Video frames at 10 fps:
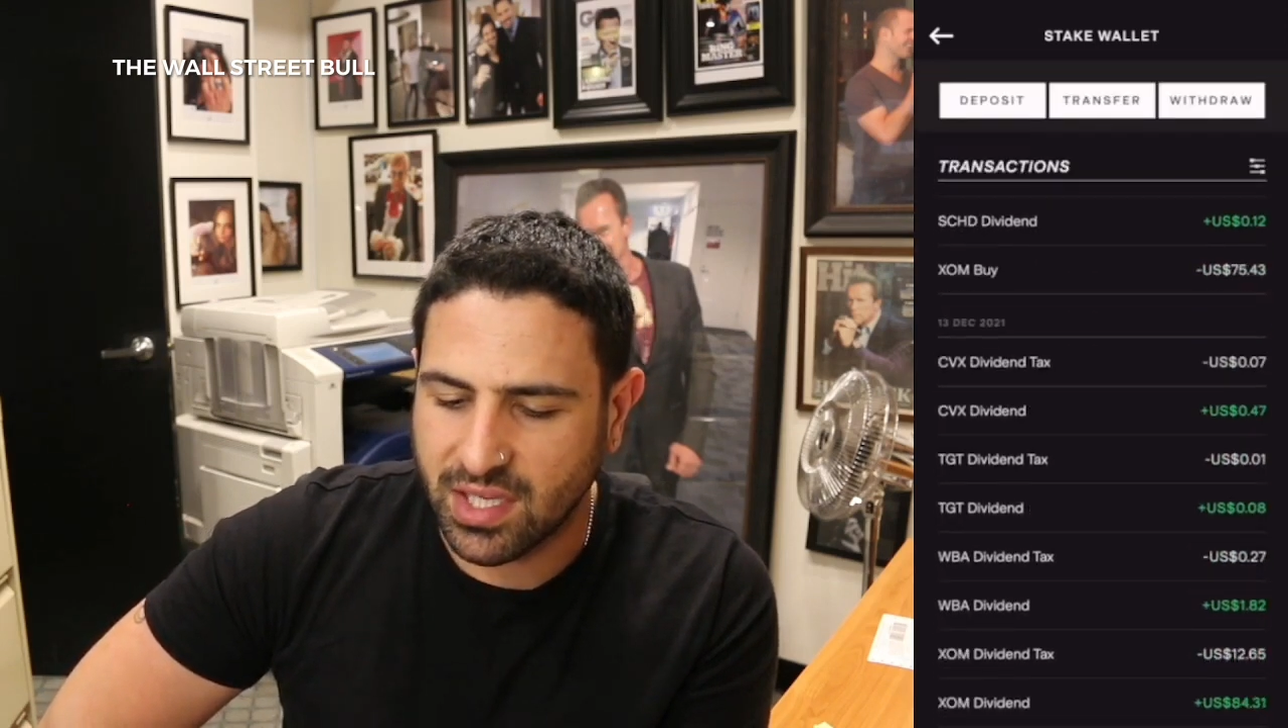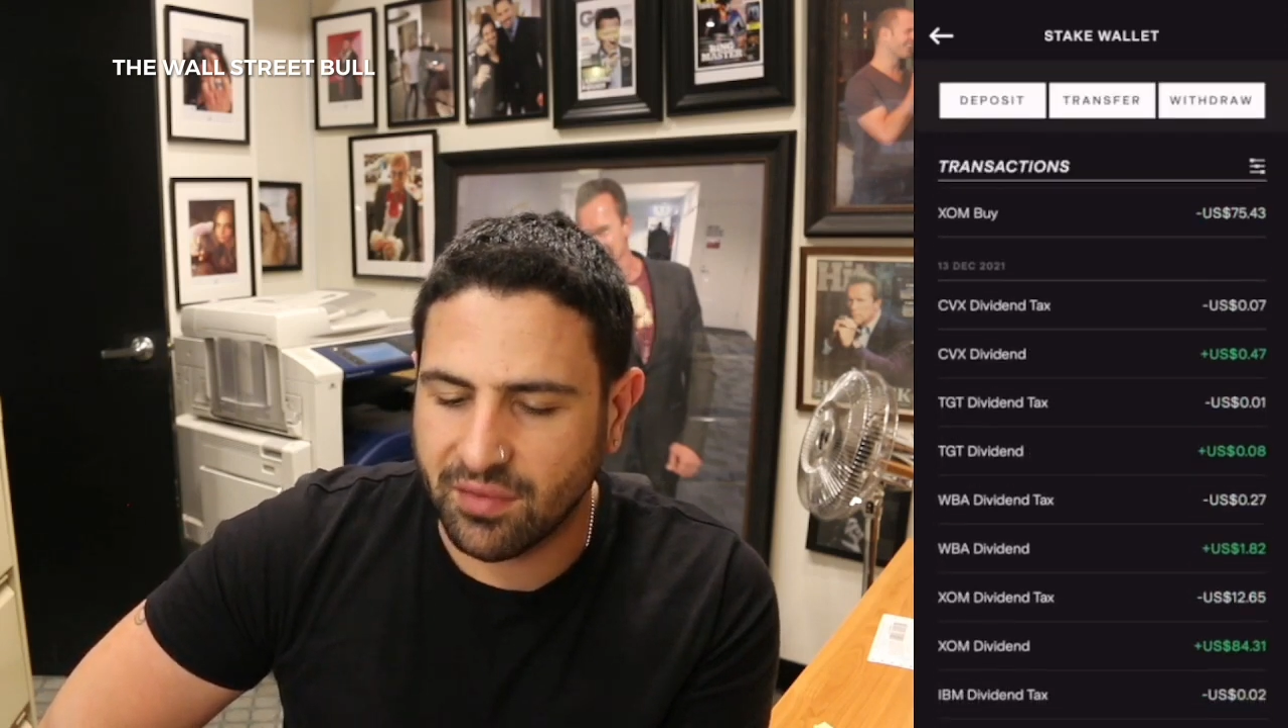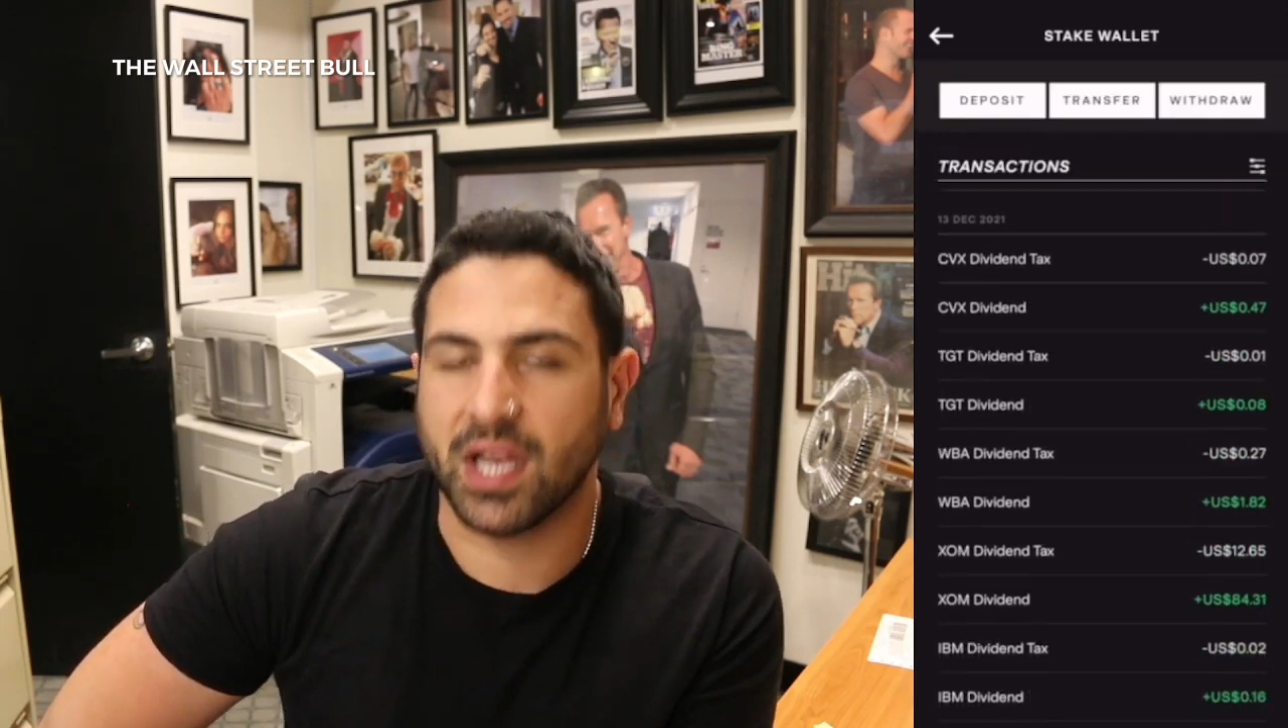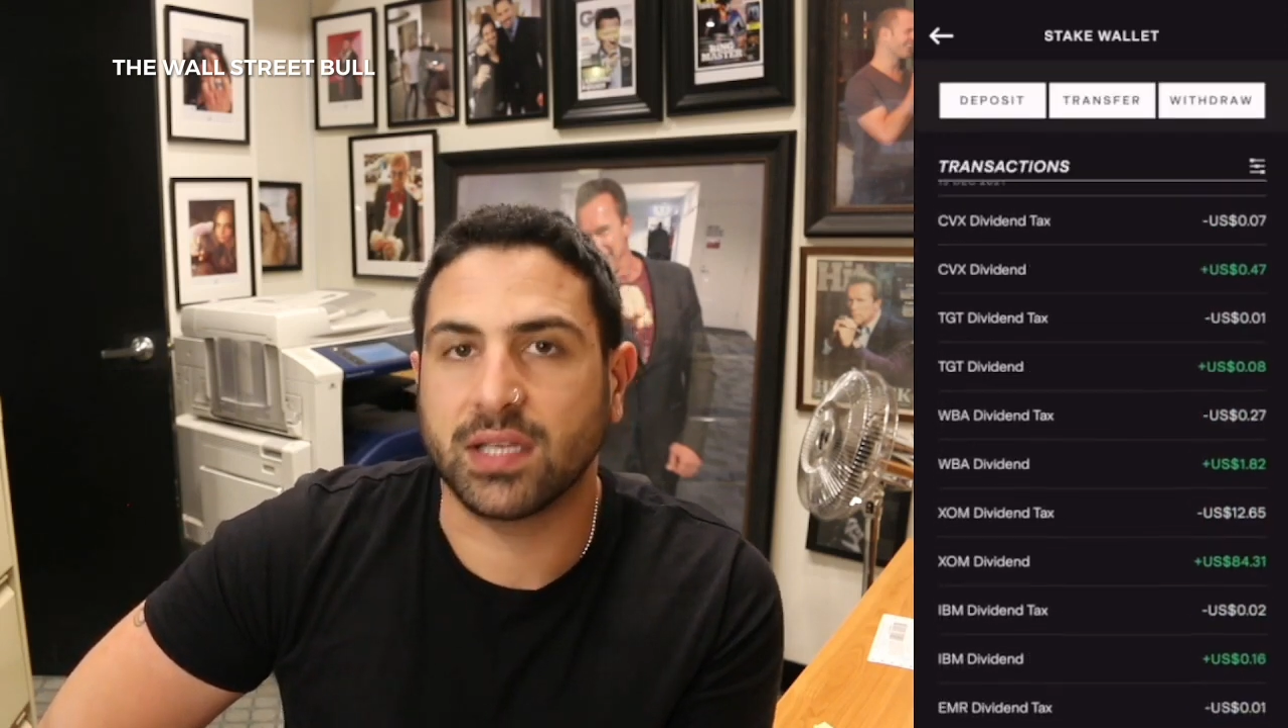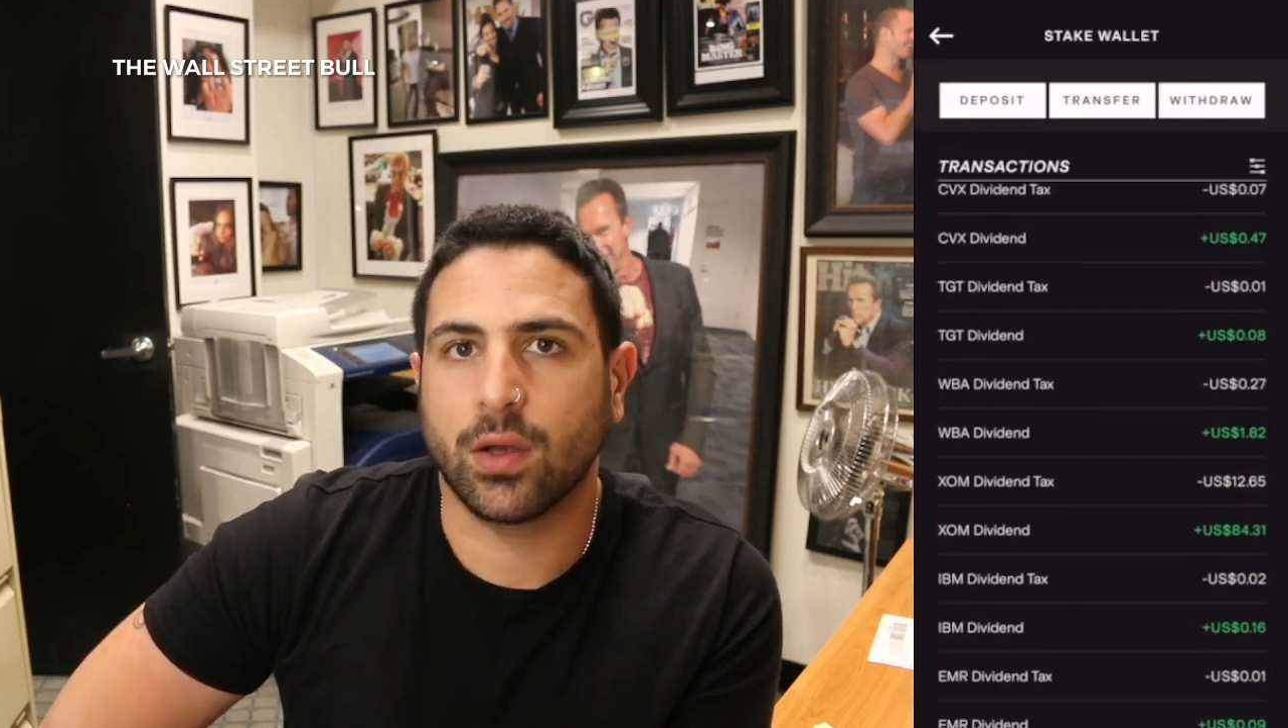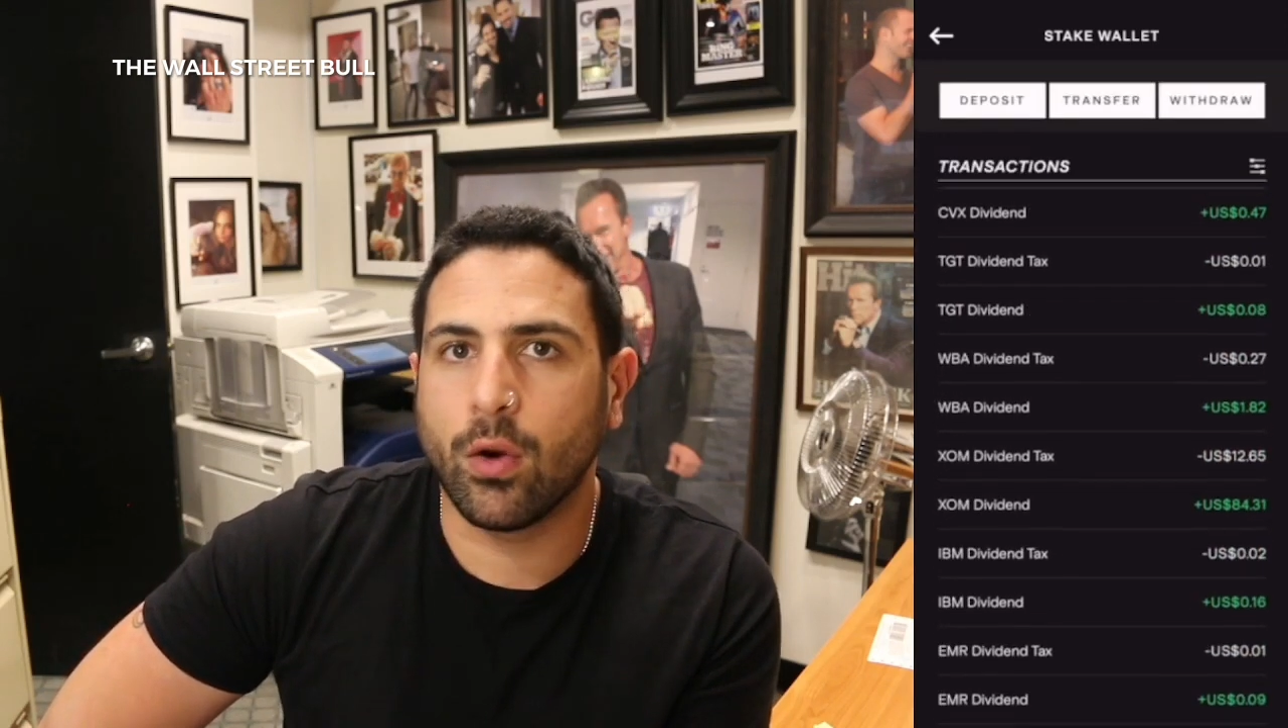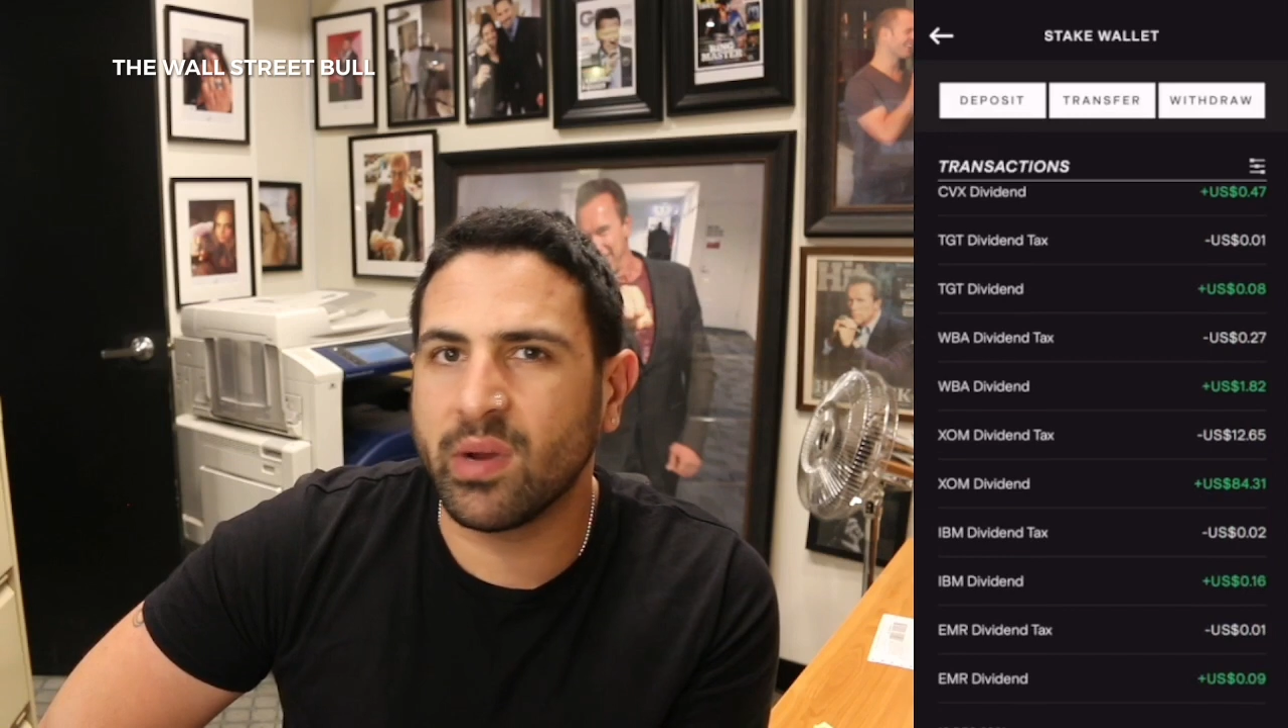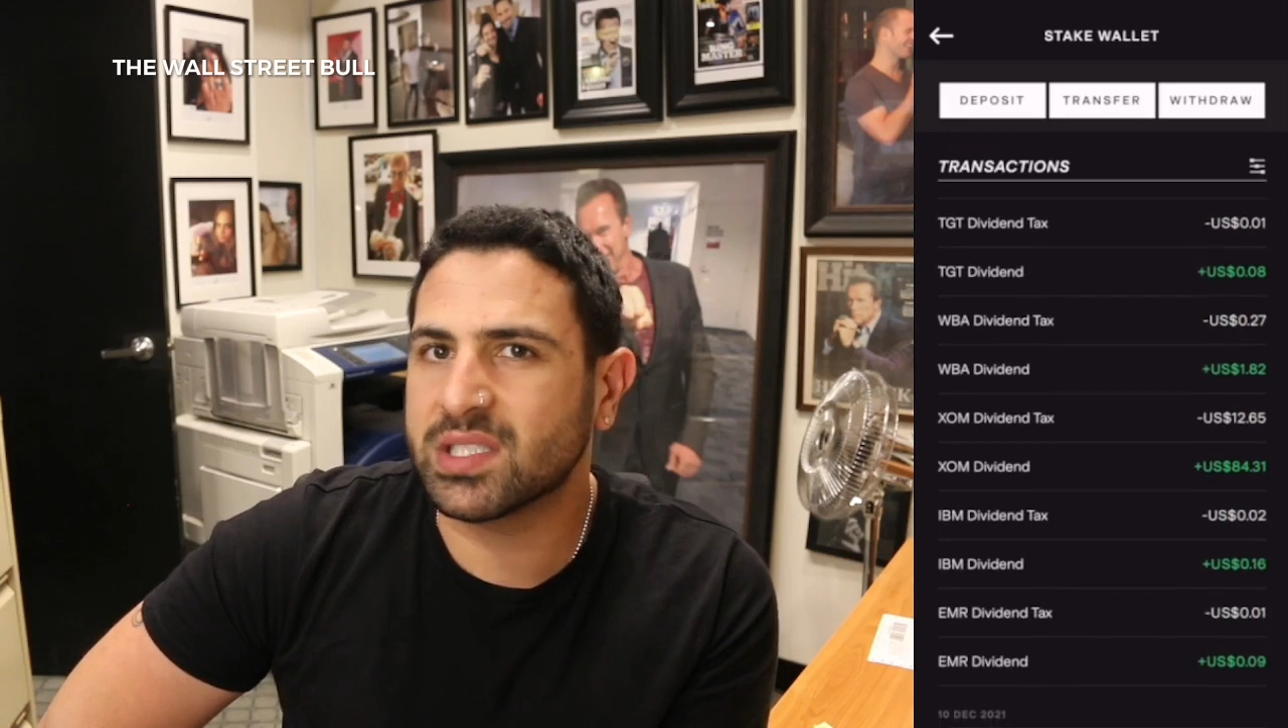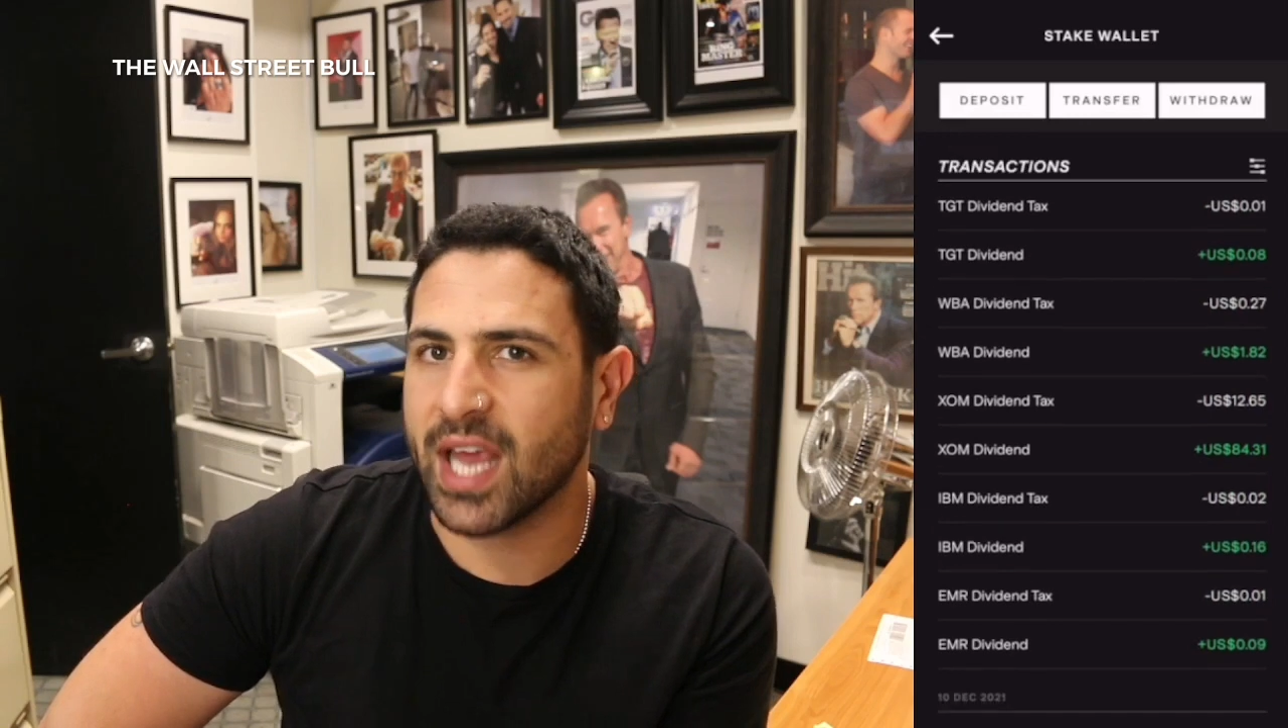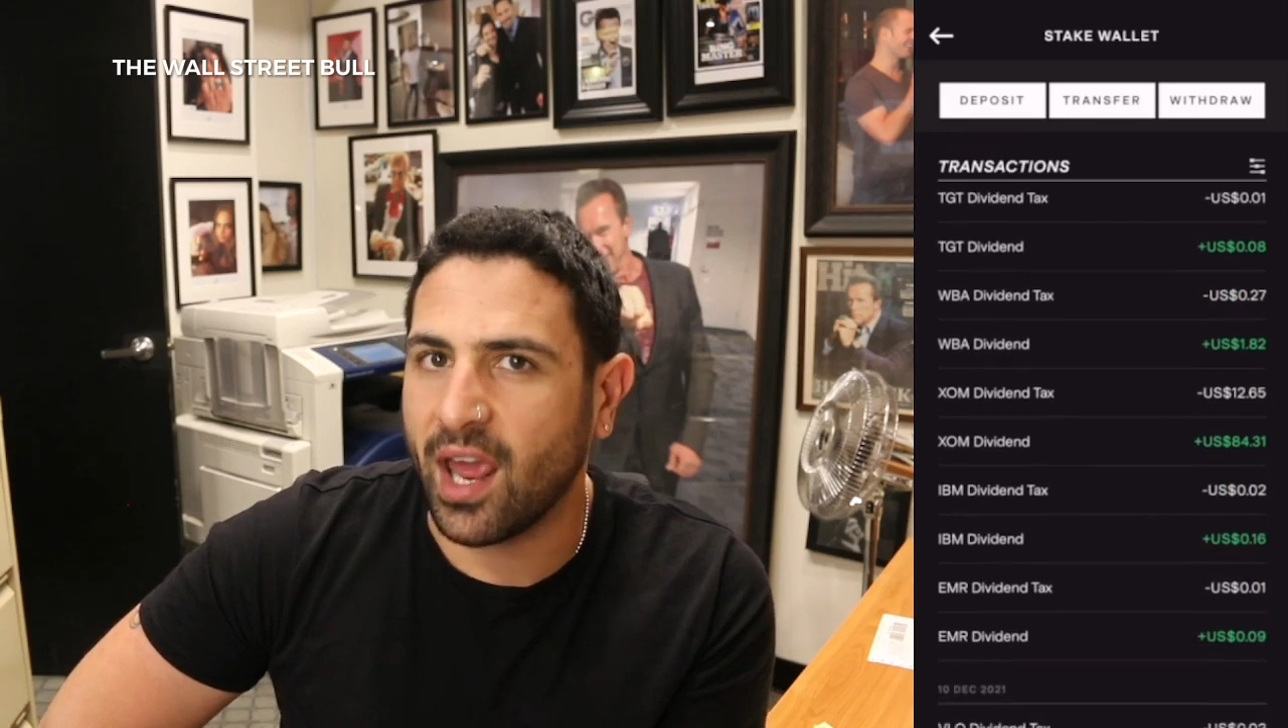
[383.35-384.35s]
dividends
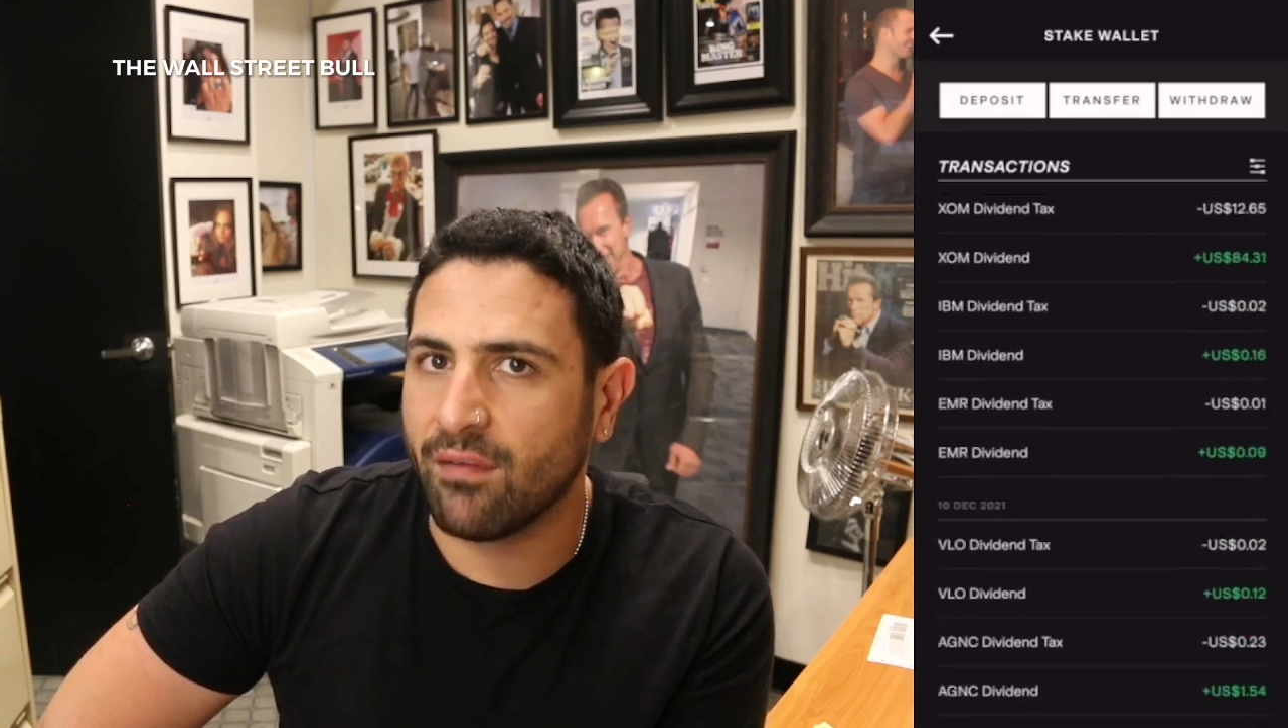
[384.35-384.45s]
almost